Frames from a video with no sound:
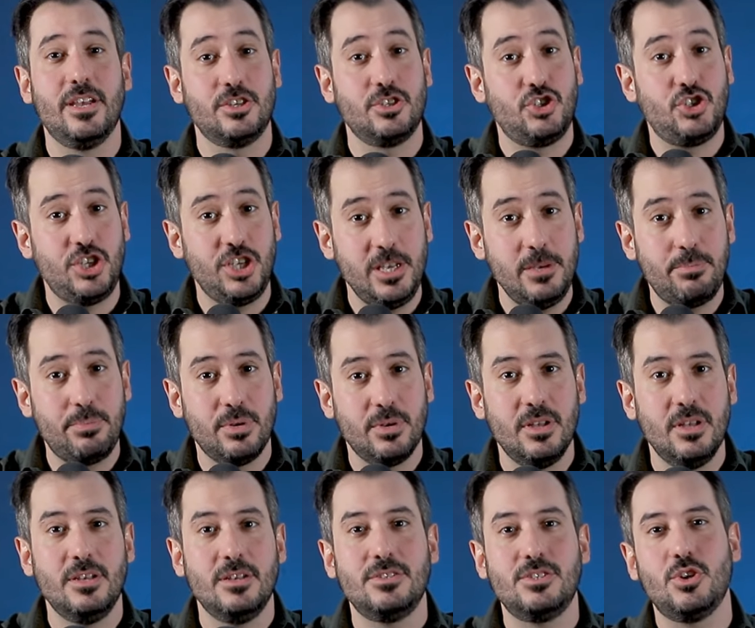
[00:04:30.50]
They're cheap,
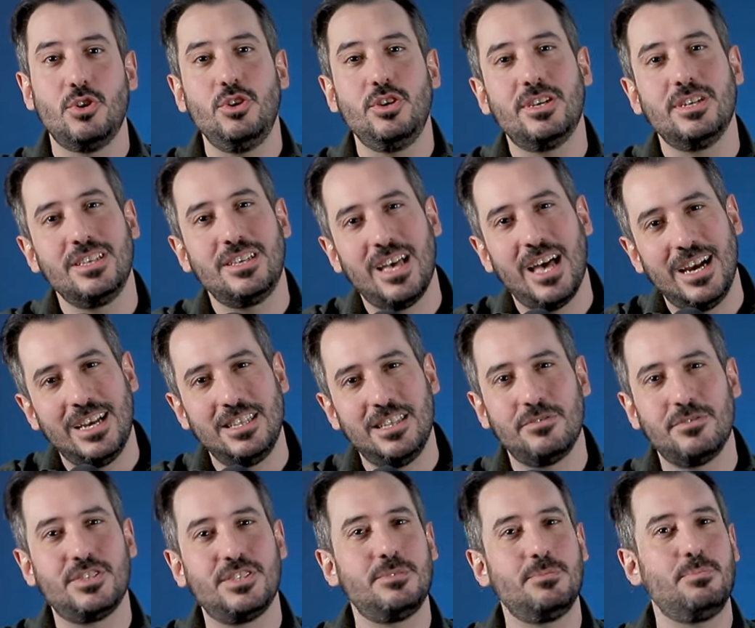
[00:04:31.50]
so you can kind
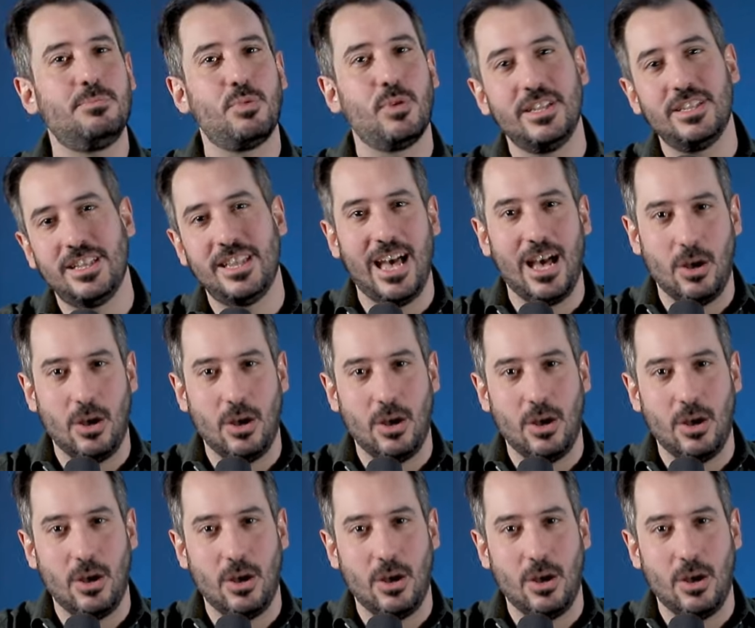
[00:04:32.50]
of spread it